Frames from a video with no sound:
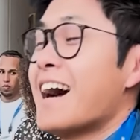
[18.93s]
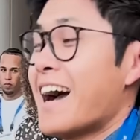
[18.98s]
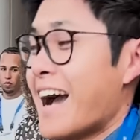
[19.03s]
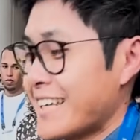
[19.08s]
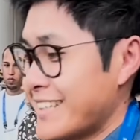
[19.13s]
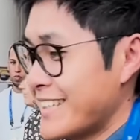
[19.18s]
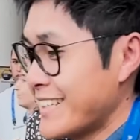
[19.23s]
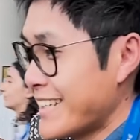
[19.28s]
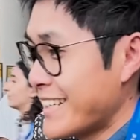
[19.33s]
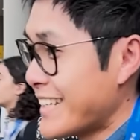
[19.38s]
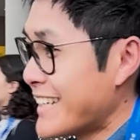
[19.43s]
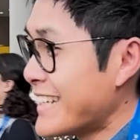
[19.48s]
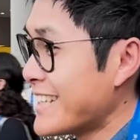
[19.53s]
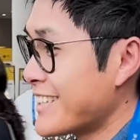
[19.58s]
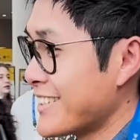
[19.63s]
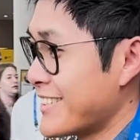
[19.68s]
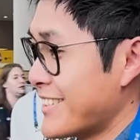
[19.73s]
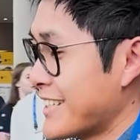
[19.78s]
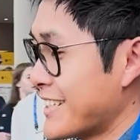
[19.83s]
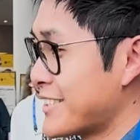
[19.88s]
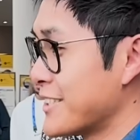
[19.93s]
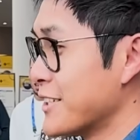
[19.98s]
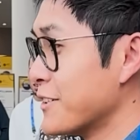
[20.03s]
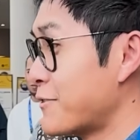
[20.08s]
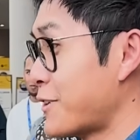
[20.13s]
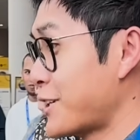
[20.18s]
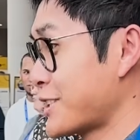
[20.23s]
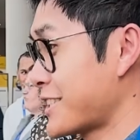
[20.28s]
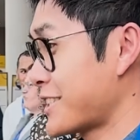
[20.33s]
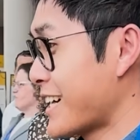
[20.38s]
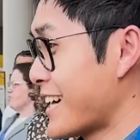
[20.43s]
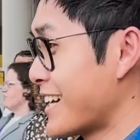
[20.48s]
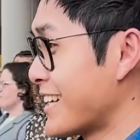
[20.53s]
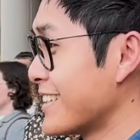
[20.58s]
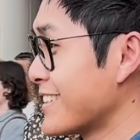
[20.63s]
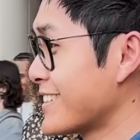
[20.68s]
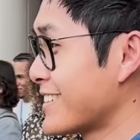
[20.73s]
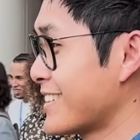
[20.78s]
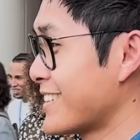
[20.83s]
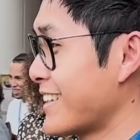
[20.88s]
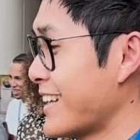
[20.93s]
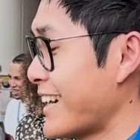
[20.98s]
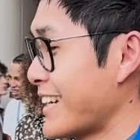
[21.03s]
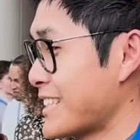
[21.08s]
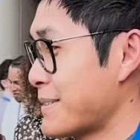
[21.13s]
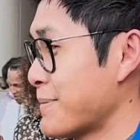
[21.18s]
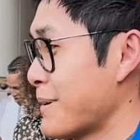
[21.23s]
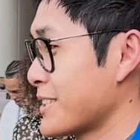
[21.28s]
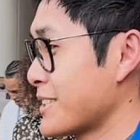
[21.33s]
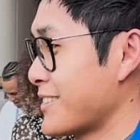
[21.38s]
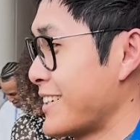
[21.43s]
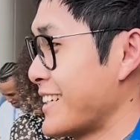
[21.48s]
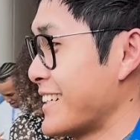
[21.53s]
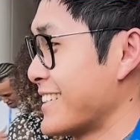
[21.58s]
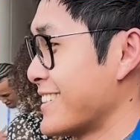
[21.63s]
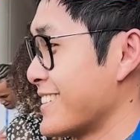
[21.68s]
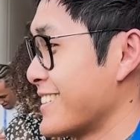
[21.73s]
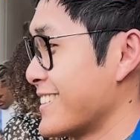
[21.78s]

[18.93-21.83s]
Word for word: I think ether. It's so versatile, ether. and it smells great.